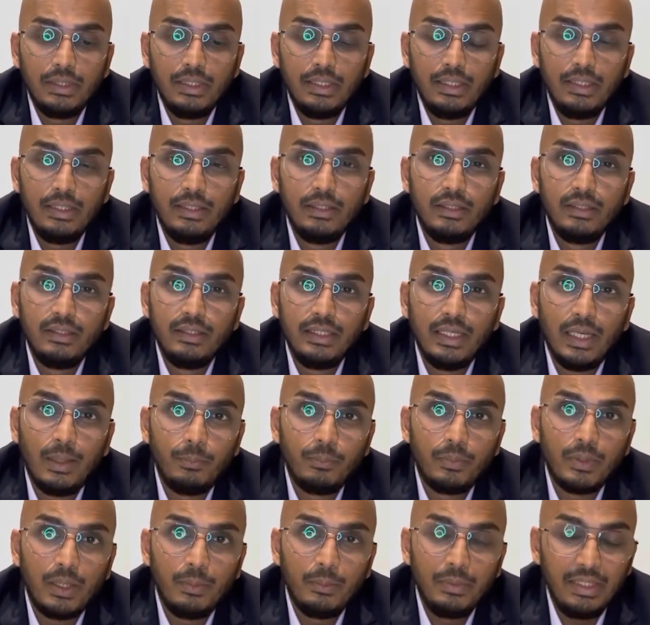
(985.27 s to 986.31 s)
in the
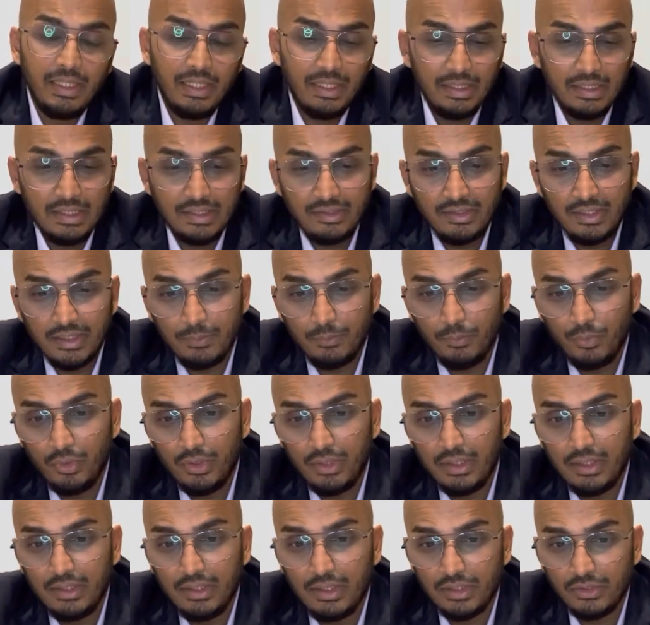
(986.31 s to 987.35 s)
upcoming areas like
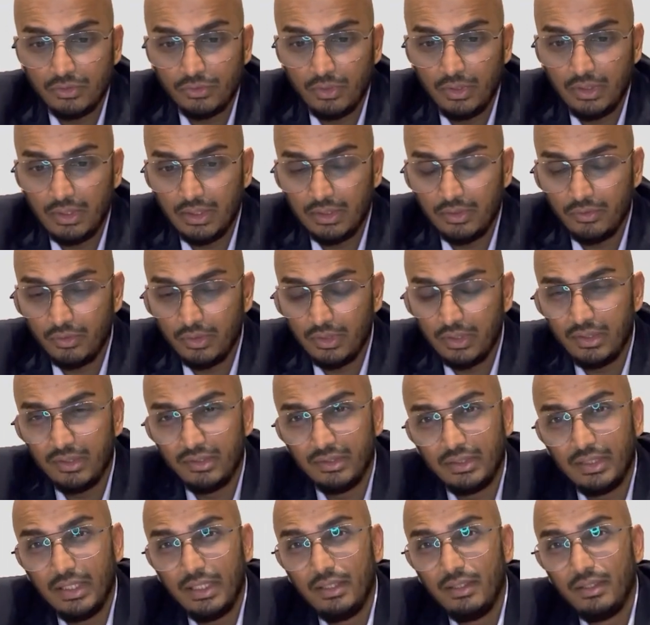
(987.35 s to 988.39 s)
Moira National Ardhana is
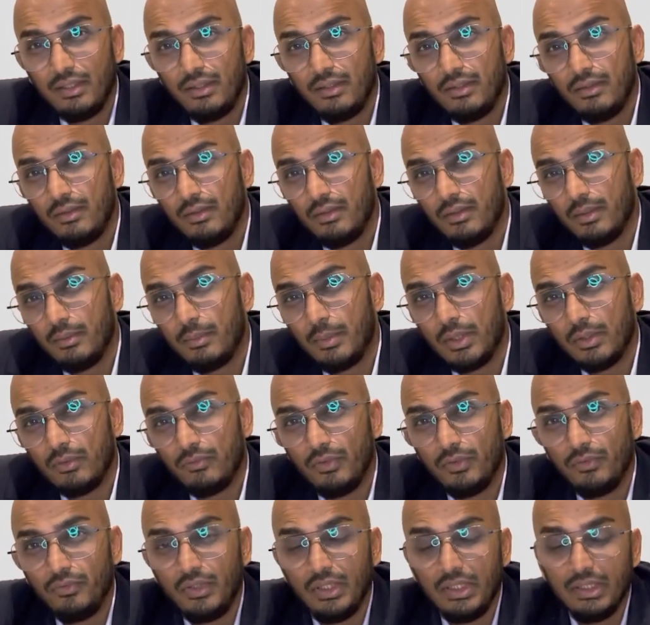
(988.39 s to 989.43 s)
again about
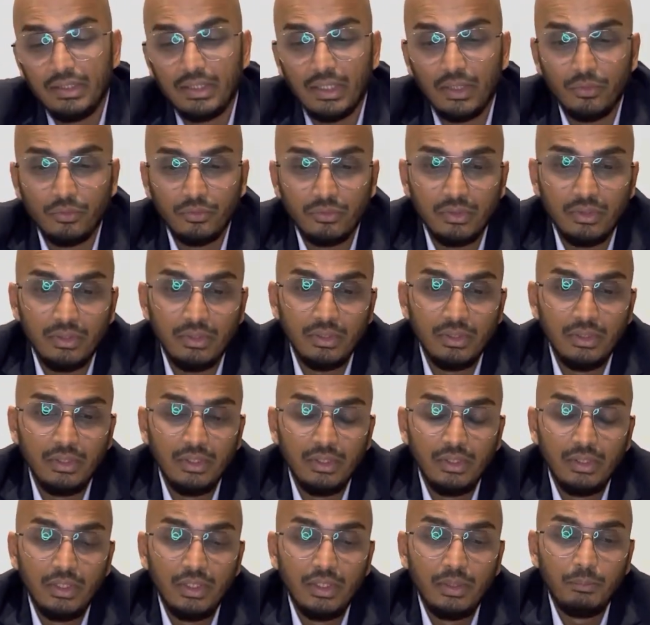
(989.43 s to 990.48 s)
15,000.
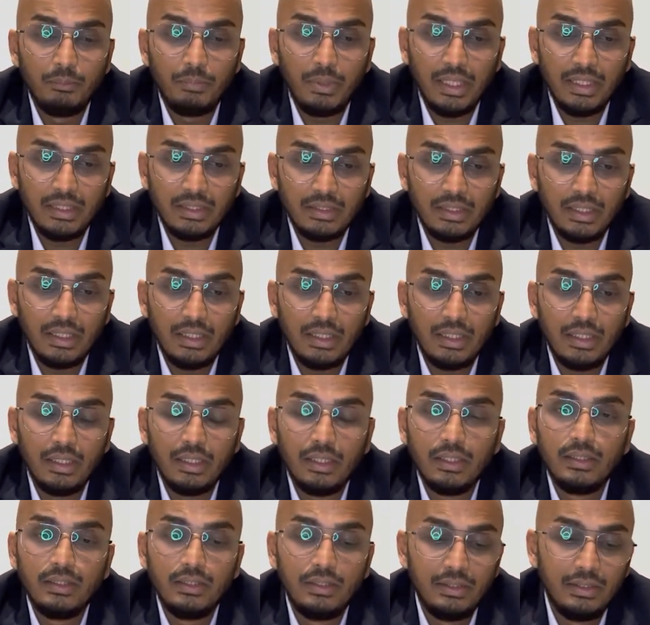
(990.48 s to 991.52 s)

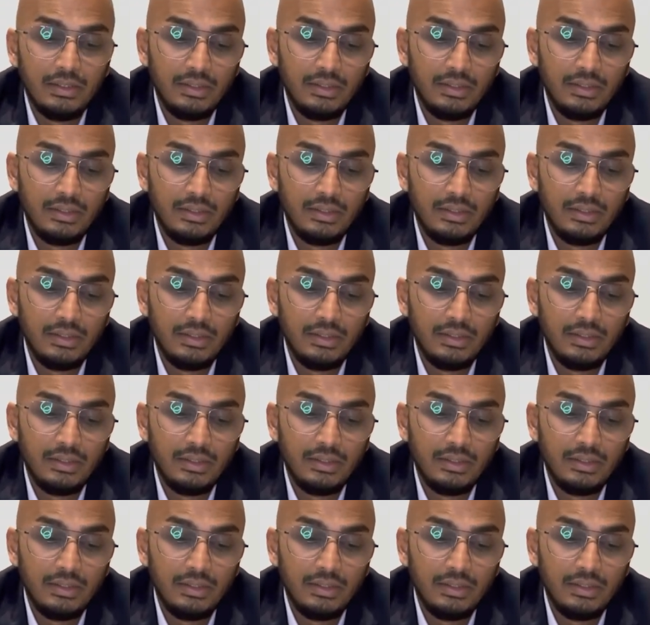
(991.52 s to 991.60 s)
Para